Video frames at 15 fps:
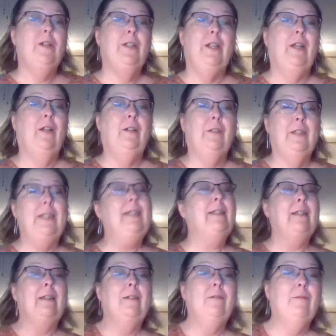sale
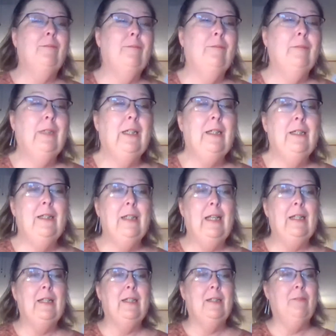season, because
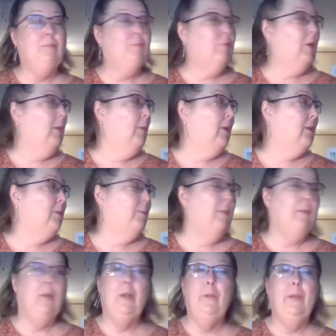that's pretty much
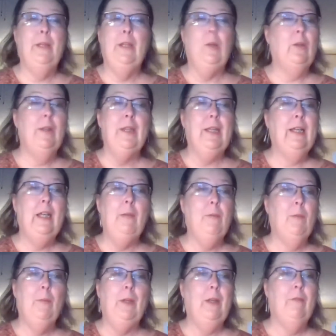going to be the only thing
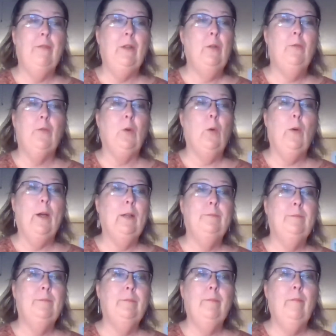keeping me afloat for a while.
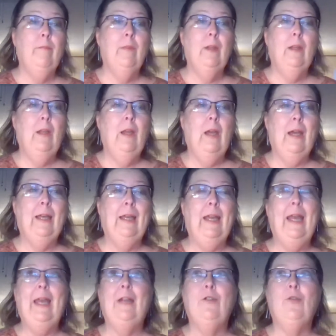I
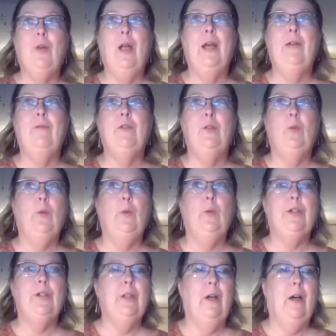can't drive to
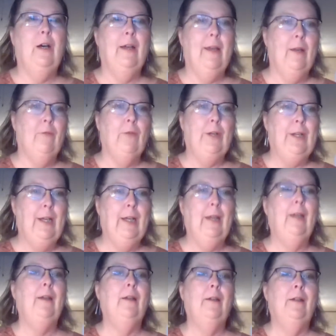Wichita every
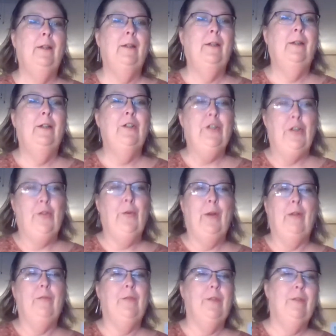day to
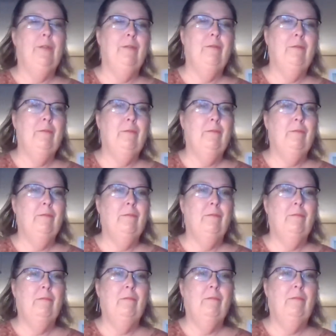thrift.
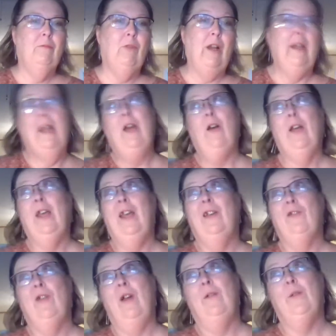Right now, I
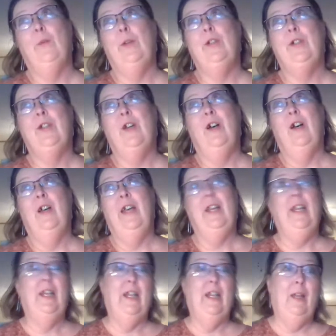can't drive to Wichita
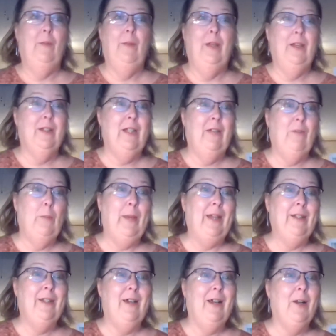any day because I have a
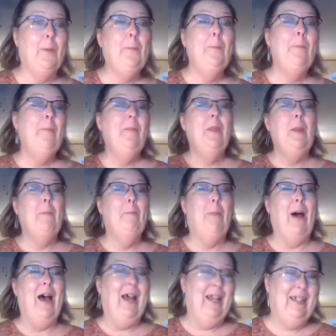bad tire.
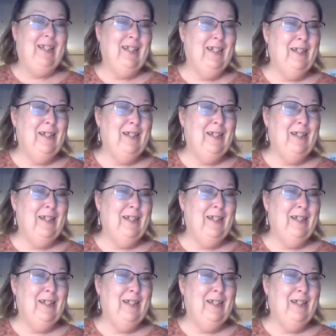But